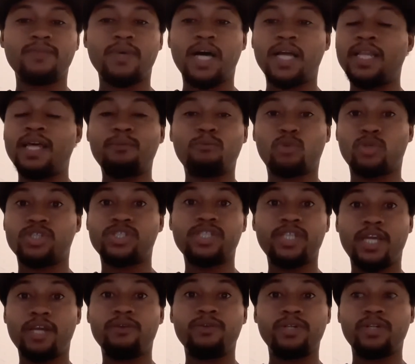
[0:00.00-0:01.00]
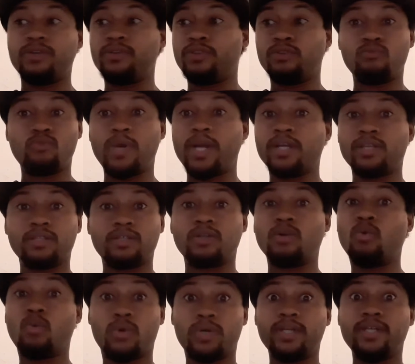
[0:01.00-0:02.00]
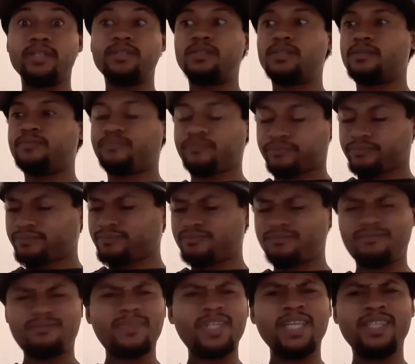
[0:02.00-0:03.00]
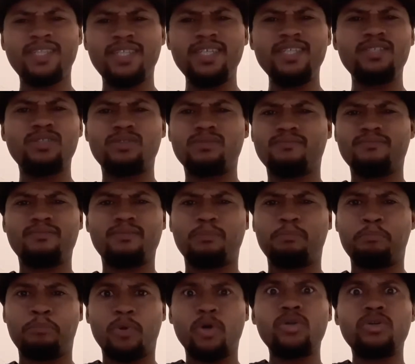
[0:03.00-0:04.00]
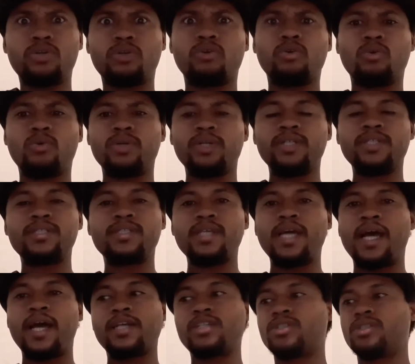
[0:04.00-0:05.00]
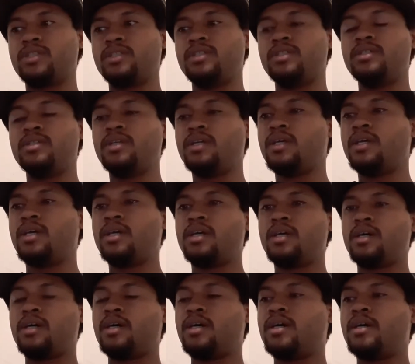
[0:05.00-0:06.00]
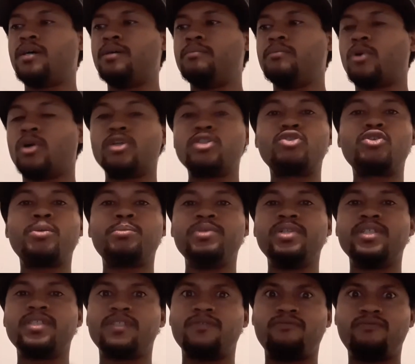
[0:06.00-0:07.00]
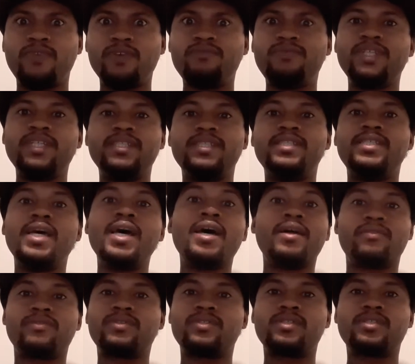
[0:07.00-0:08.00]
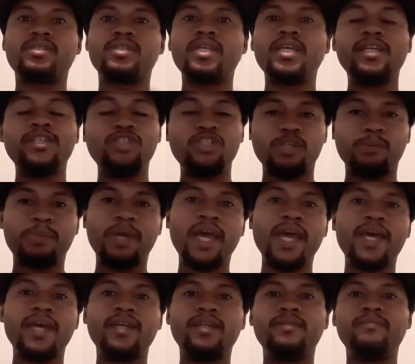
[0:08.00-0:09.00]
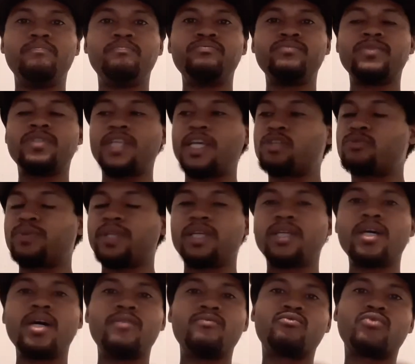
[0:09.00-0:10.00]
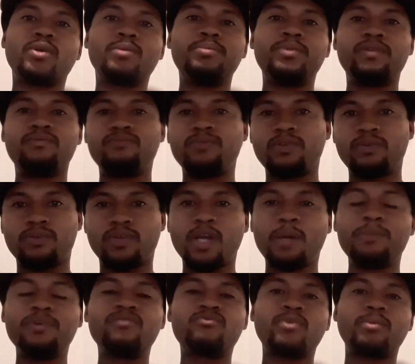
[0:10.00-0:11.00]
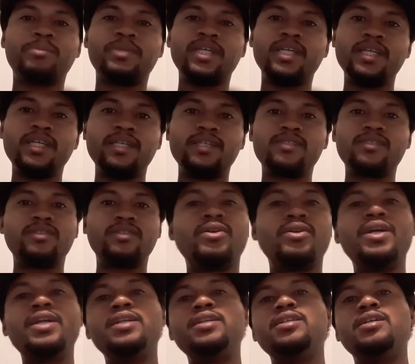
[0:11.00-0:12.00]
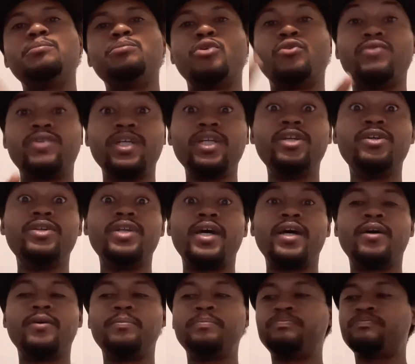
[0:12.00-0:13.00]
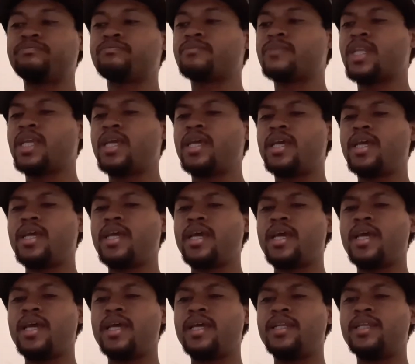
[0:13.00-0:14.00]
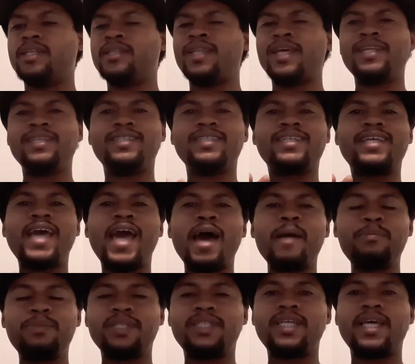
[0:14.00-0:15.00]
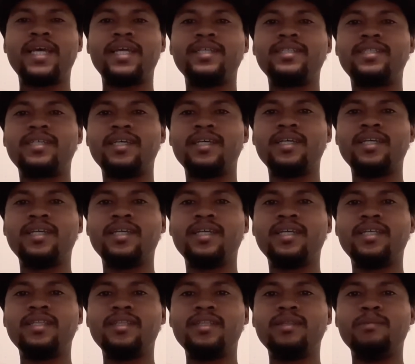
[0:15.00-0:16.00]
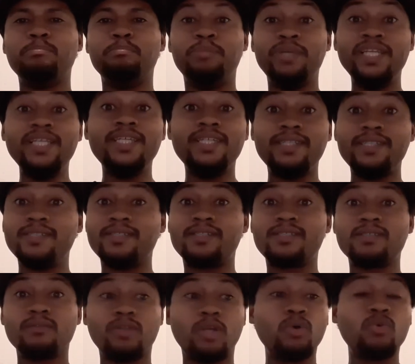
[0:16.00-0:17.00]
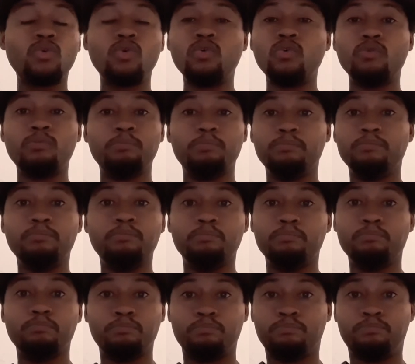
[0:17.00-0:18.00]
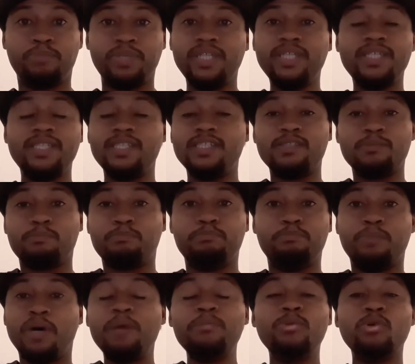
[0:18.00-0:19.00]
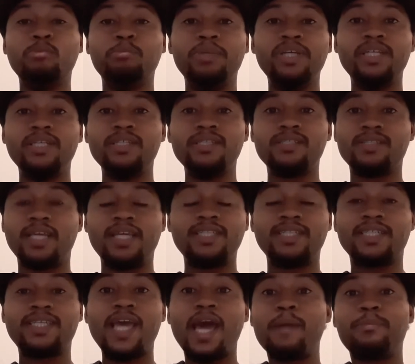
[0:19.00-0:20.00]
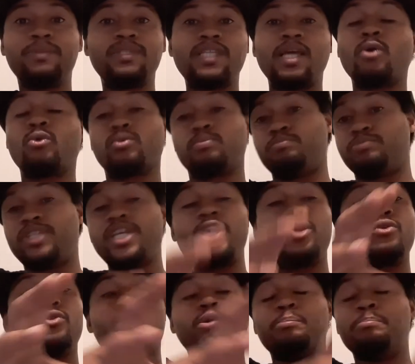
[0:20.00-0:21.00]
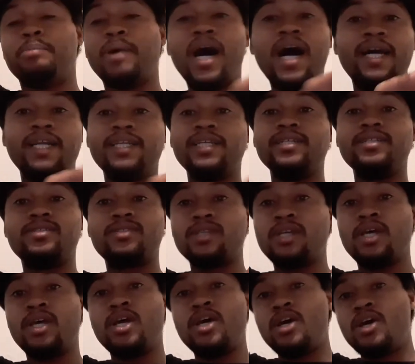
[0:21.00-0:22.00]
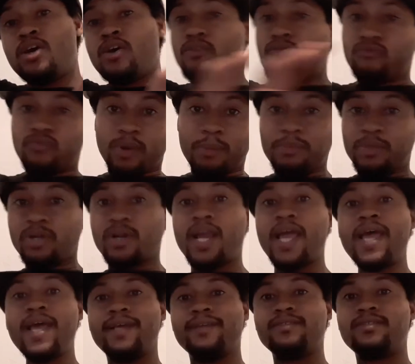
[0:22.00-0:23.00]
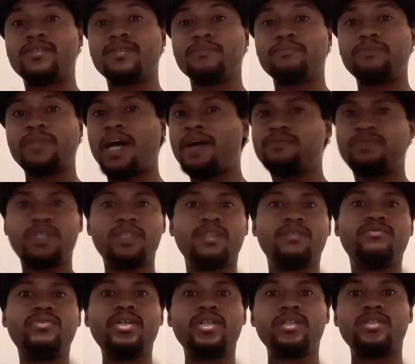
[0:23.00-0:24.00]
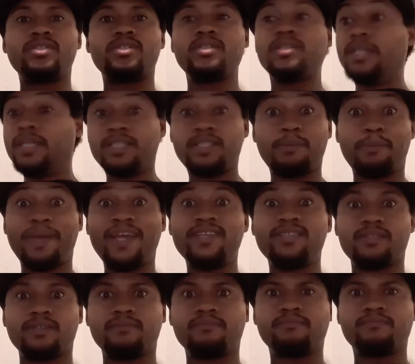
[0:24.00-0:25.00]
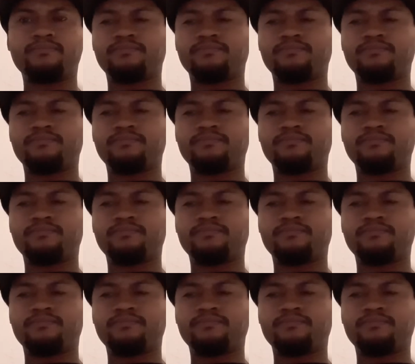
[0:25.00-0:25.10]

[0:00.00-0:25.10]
a lot more scarier than regular hornets. These murder hornets actually um, are attributed to 50 deaths in Japan. That's where they come from. They're, they're coming from the east ending up over here now. And they decapitate bees, local bees, bumblebees. They decapitate or tear their bodies from their heads. I've seen the footage. It's amazing.